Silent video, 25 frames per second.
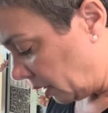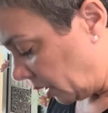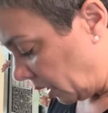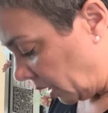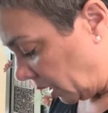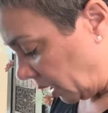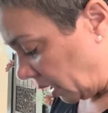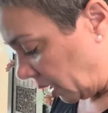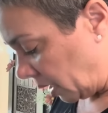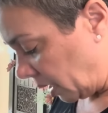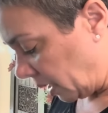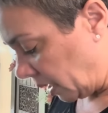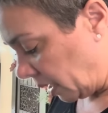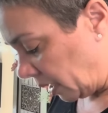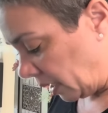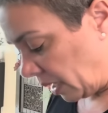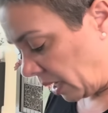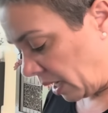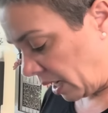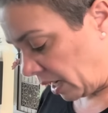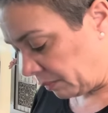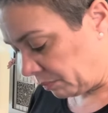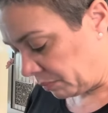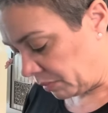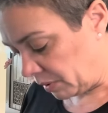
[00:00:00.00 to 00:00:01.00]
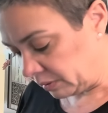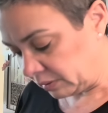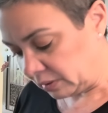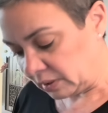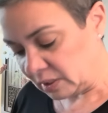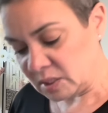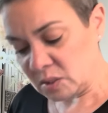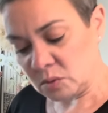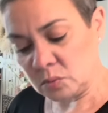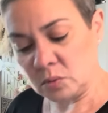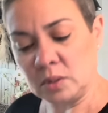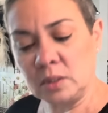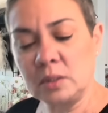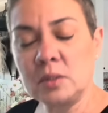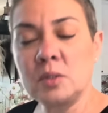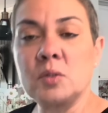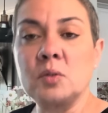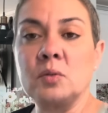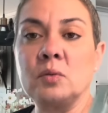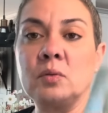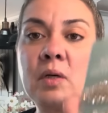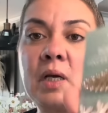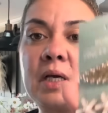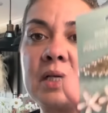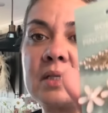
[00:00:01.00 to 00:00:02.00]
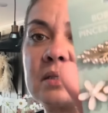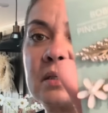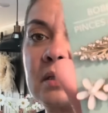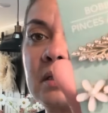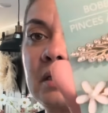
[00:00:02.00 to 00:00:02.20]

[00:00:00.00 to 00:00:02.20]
and I bought this one too as a